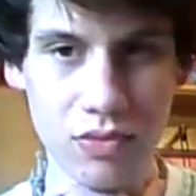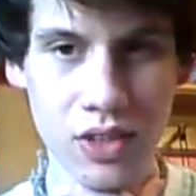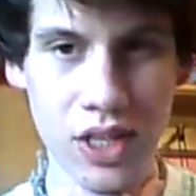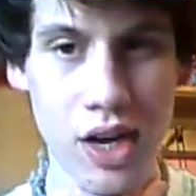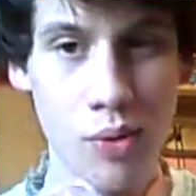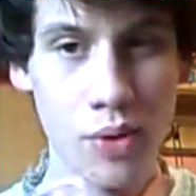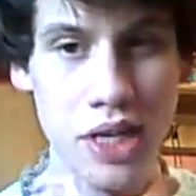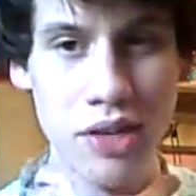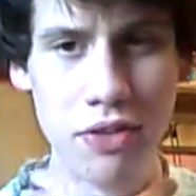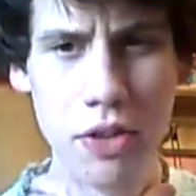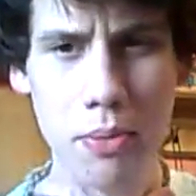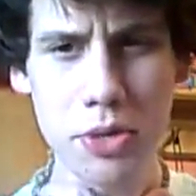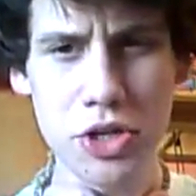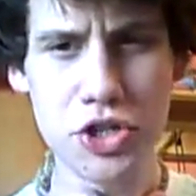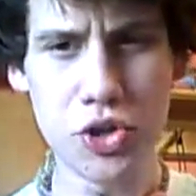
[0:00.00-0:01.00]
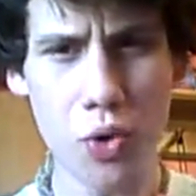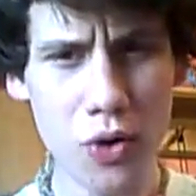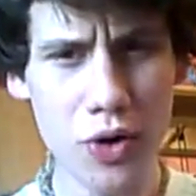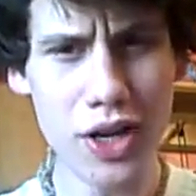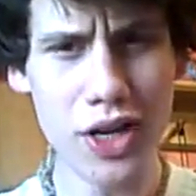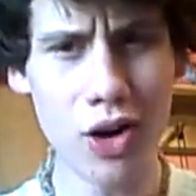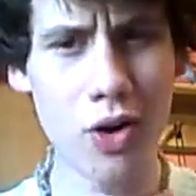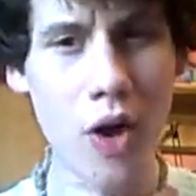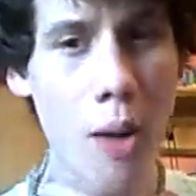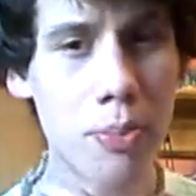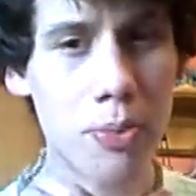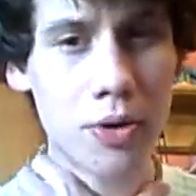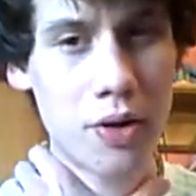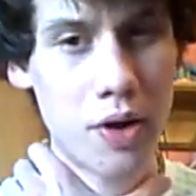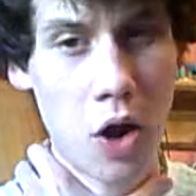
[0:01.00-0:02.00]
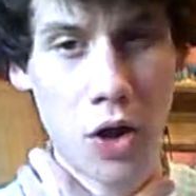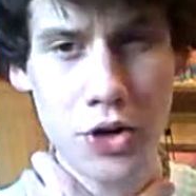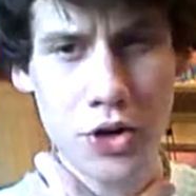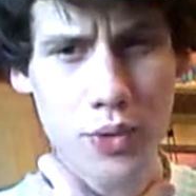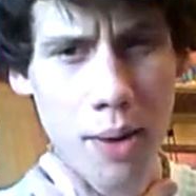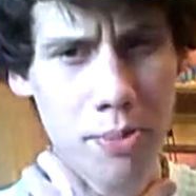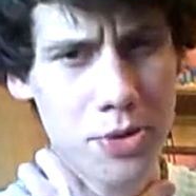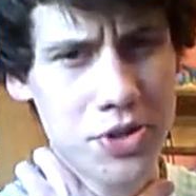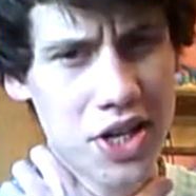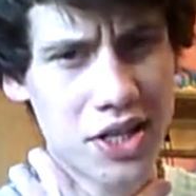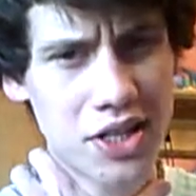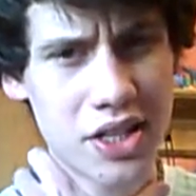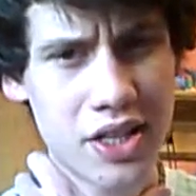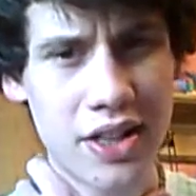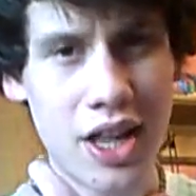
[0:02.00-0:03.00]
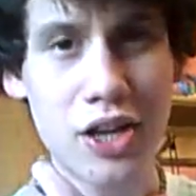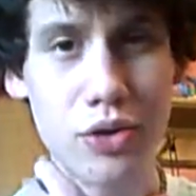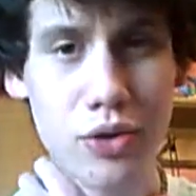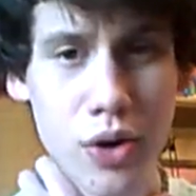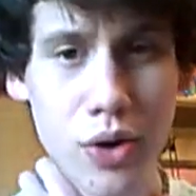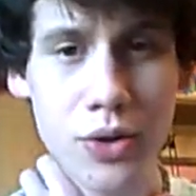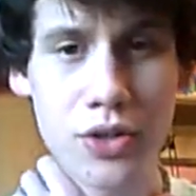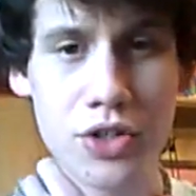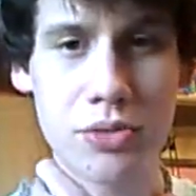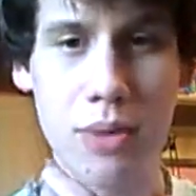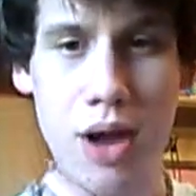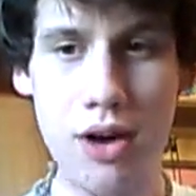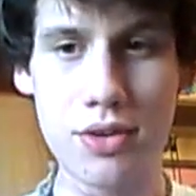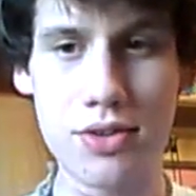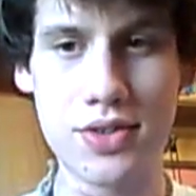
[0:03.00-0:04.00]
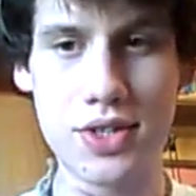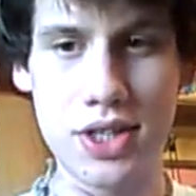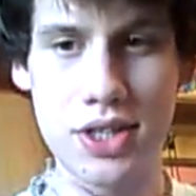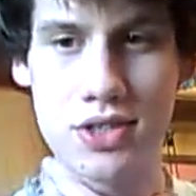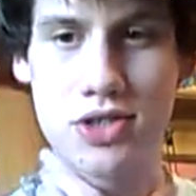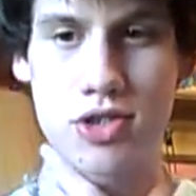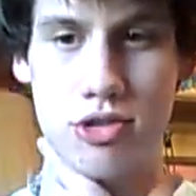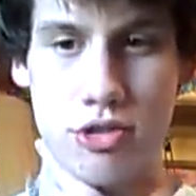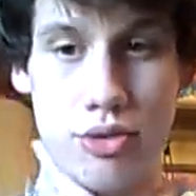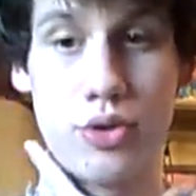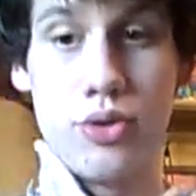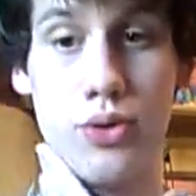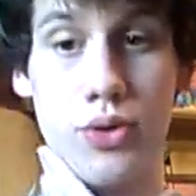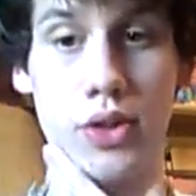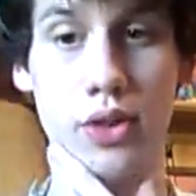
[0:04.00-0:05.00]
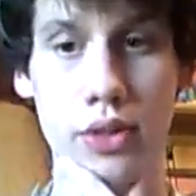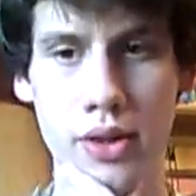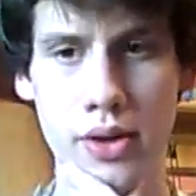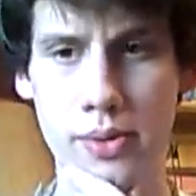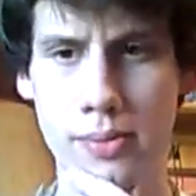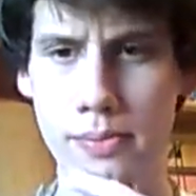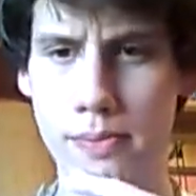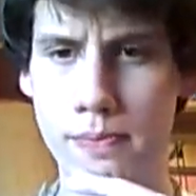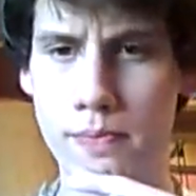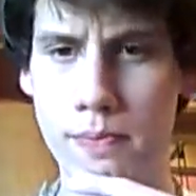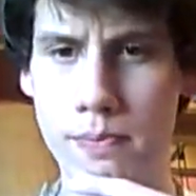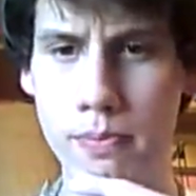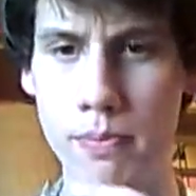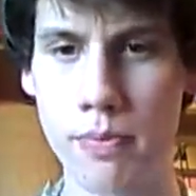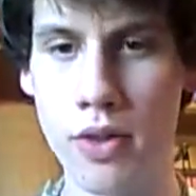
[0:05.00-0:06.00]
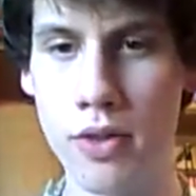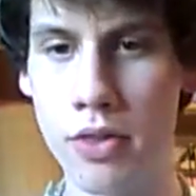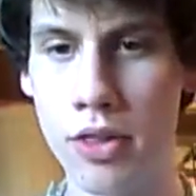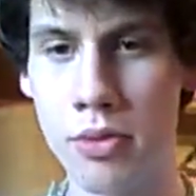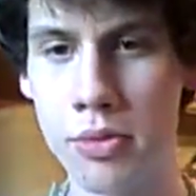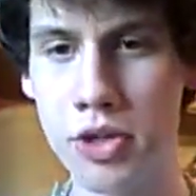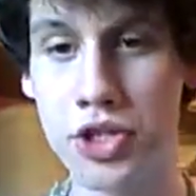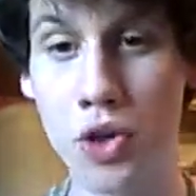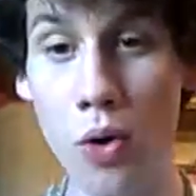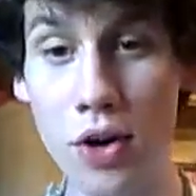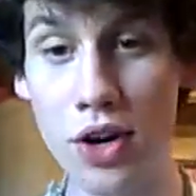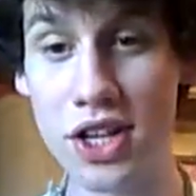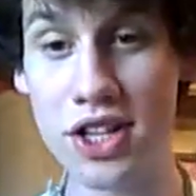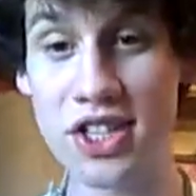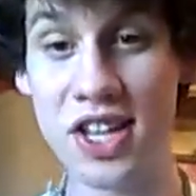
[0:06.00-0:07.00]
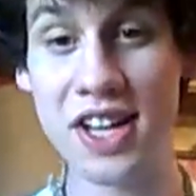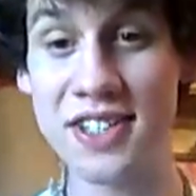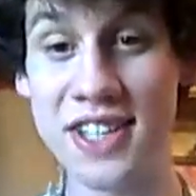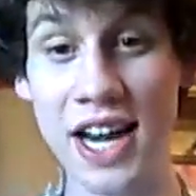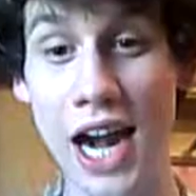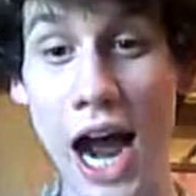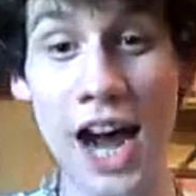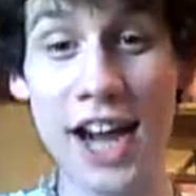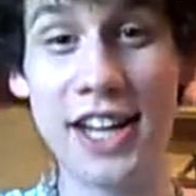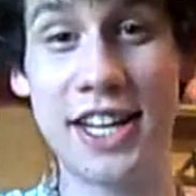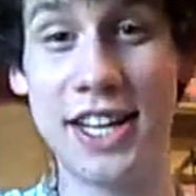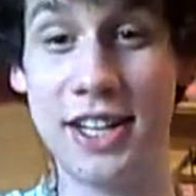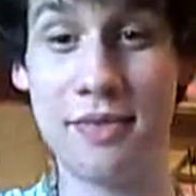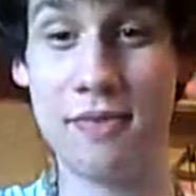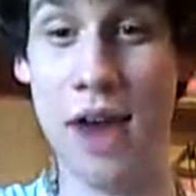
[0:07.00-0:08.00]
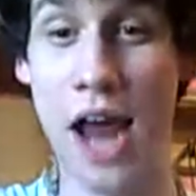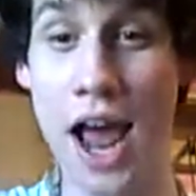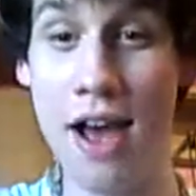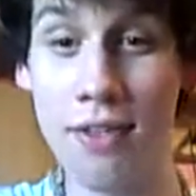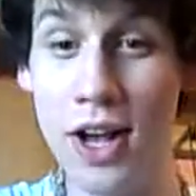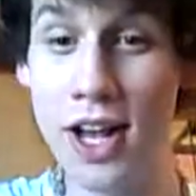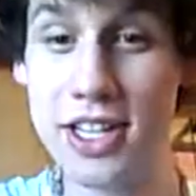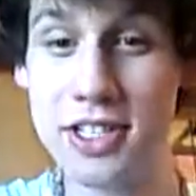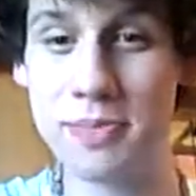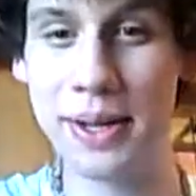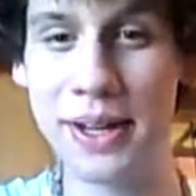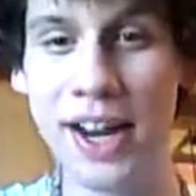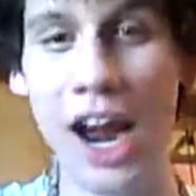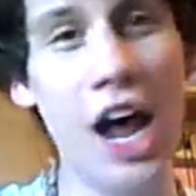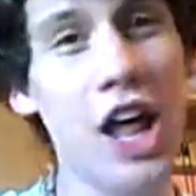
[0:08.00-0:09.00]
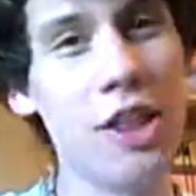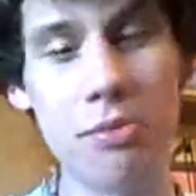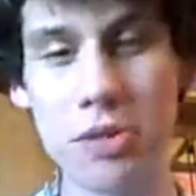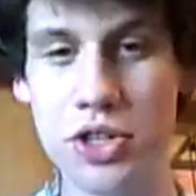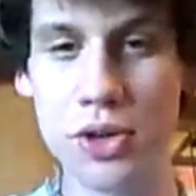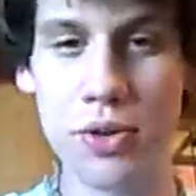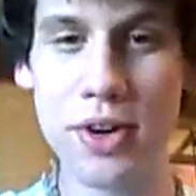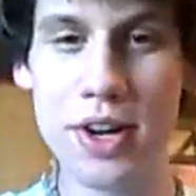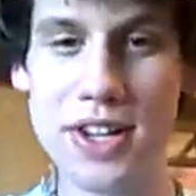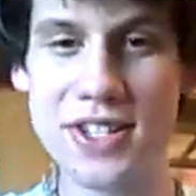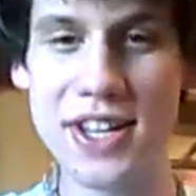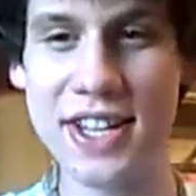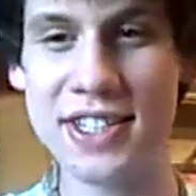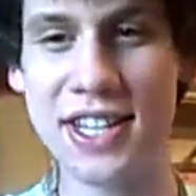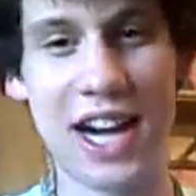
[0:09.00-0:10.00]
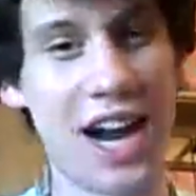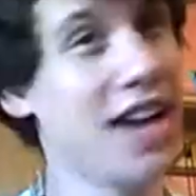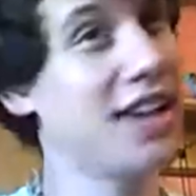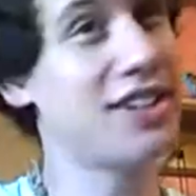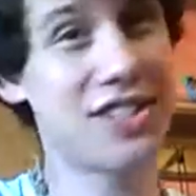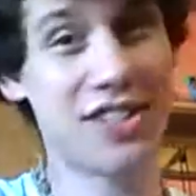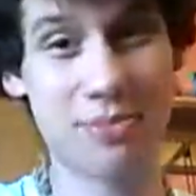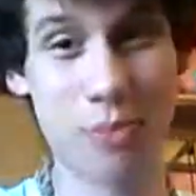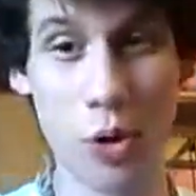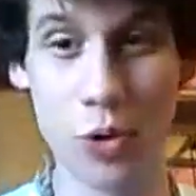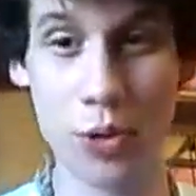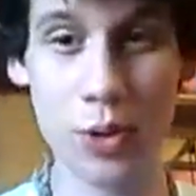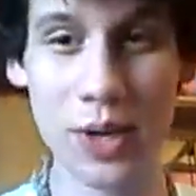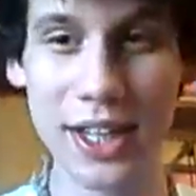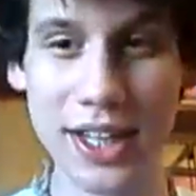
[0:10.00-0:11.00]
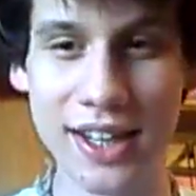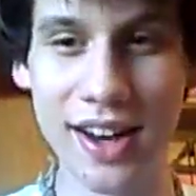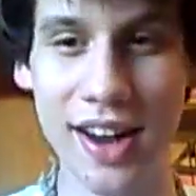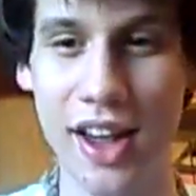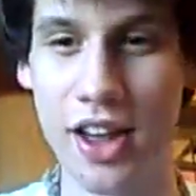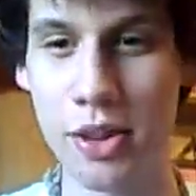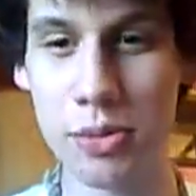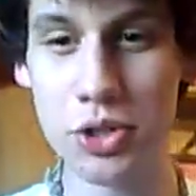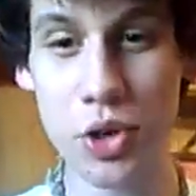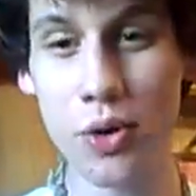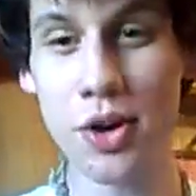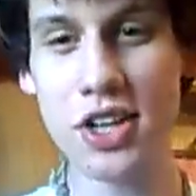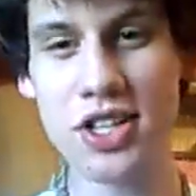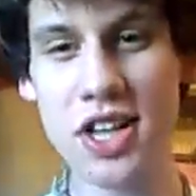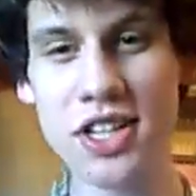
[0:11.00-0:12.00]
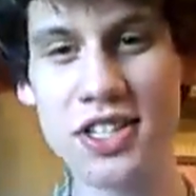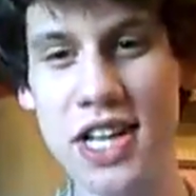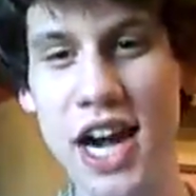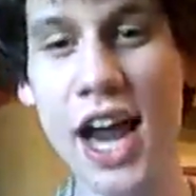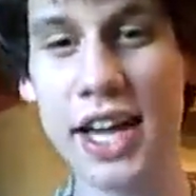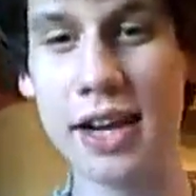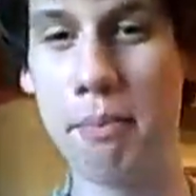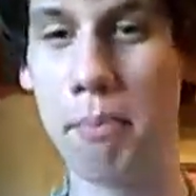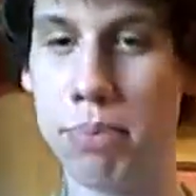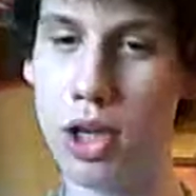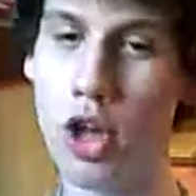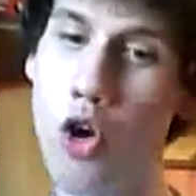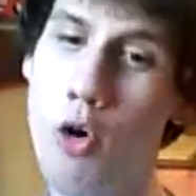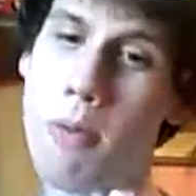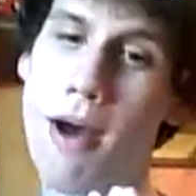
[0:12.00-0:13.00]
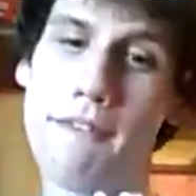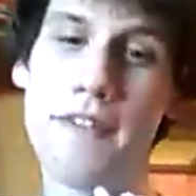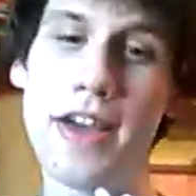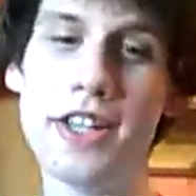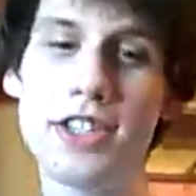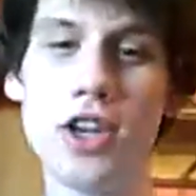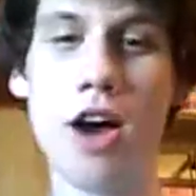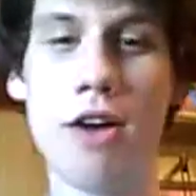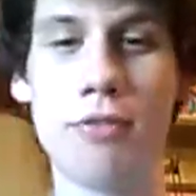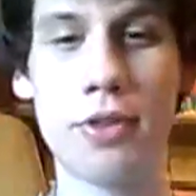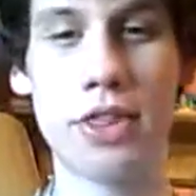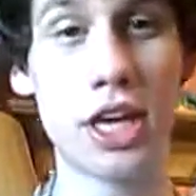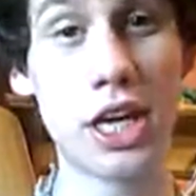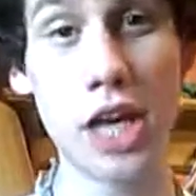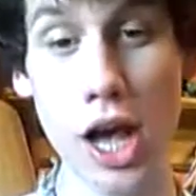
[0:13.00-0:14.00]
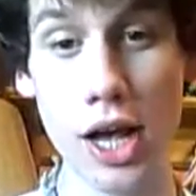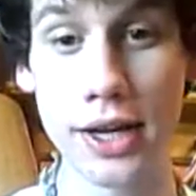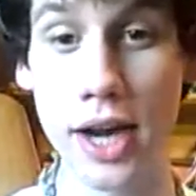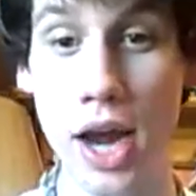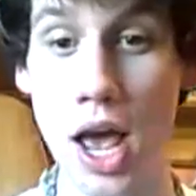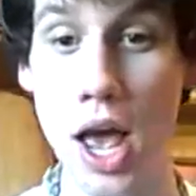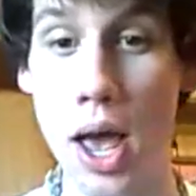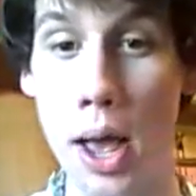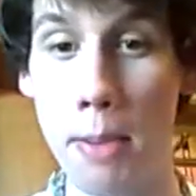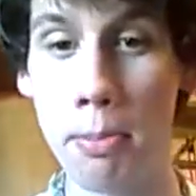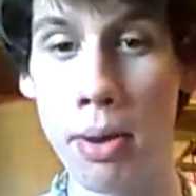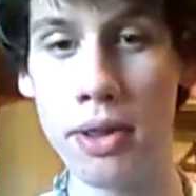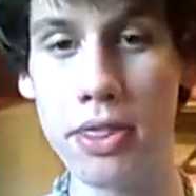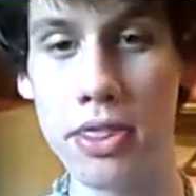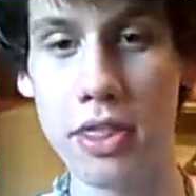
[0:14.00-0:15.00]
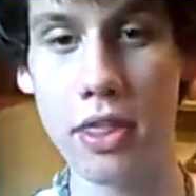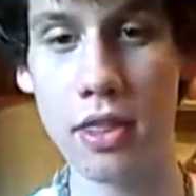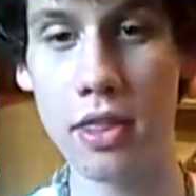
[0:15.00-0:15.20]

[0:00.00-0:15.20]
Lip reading: yeah, when even the majority are underrepresented, then you know your democracy is screwed. The majority says that I can have a husband. The majority says that I can smoke weed. The majority says that I can blow my face off with a gun. But,